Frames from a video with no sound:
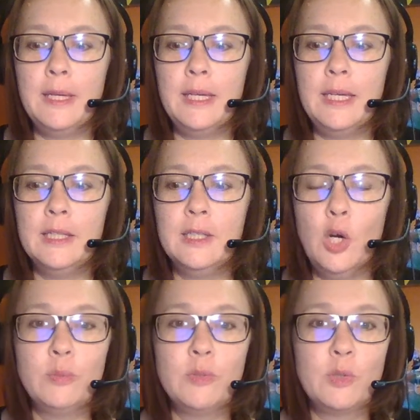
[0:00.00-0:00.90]
in
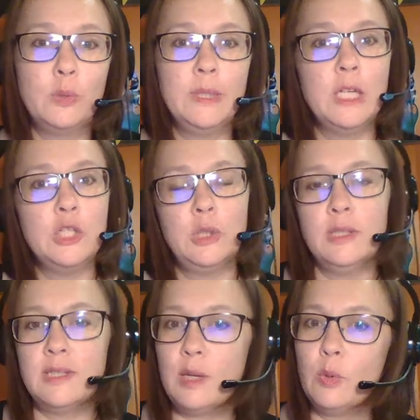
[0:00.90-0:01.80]
homeschool because you can
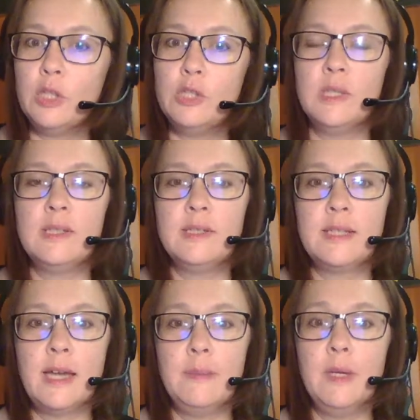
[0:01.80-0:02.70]
say we're going to do this
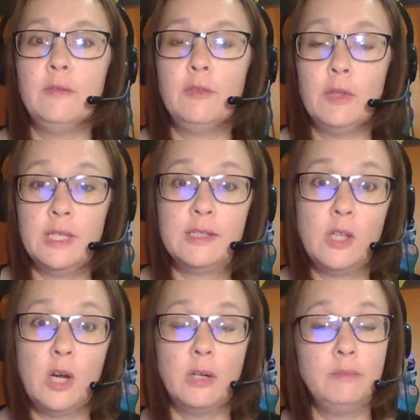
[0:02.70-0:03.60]
assignment for this
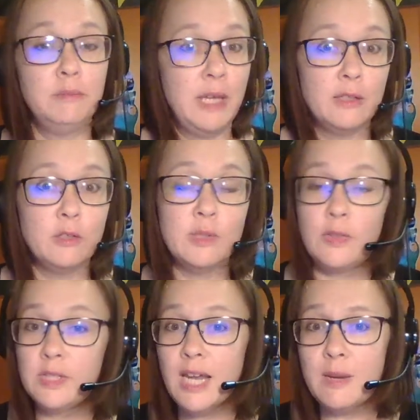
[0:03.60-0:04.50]
long, and you set
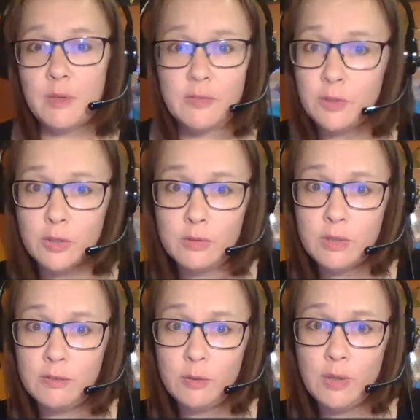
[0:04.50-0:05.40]
the timer. If
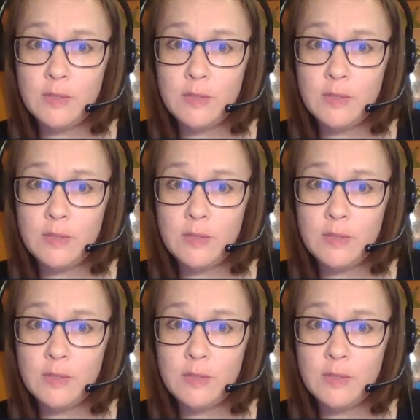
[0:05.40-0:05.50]
you have a